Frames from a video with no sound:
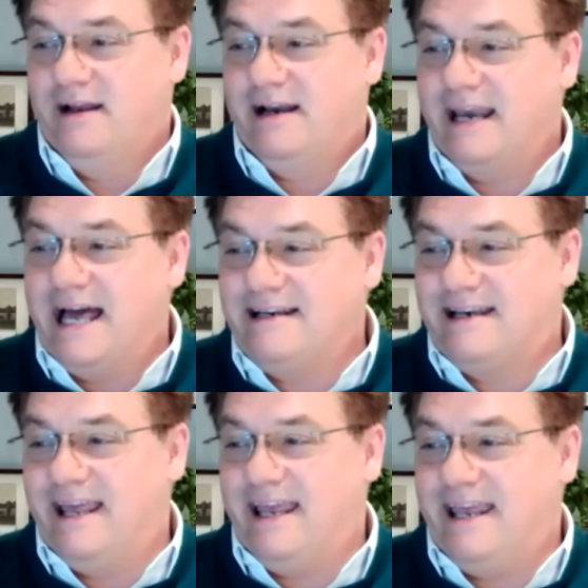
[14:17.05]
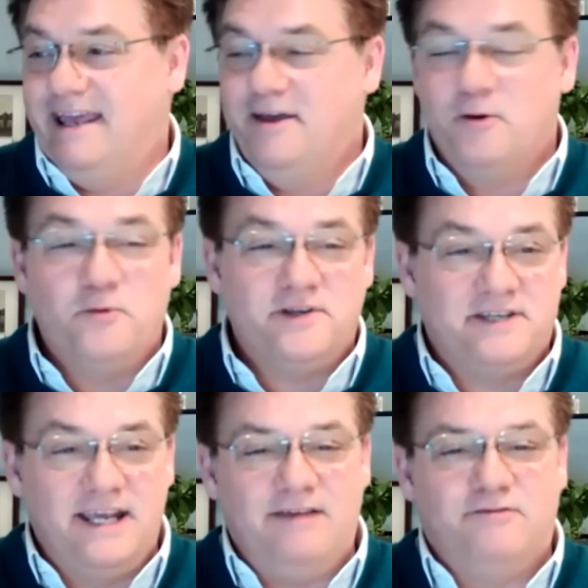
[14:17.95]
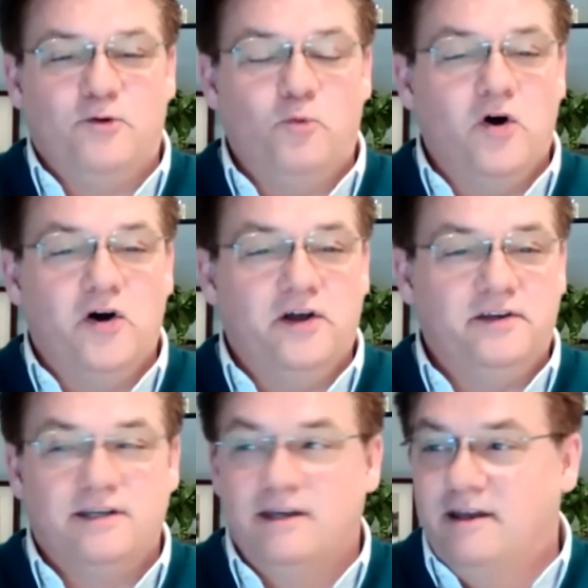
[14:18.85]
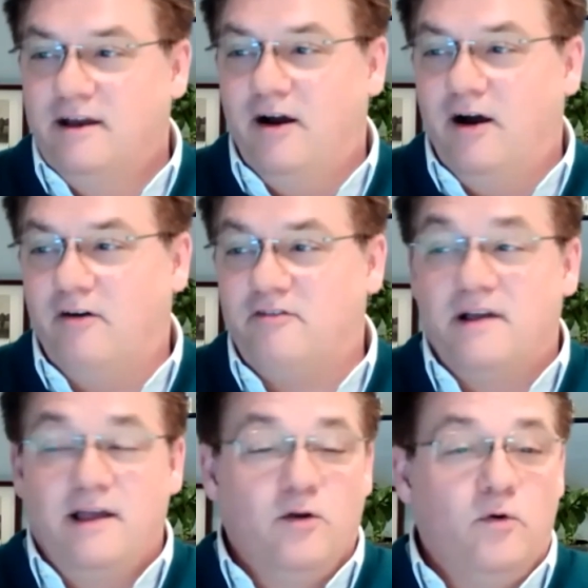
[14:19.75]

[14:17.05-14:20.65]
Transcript: gladly receive the word of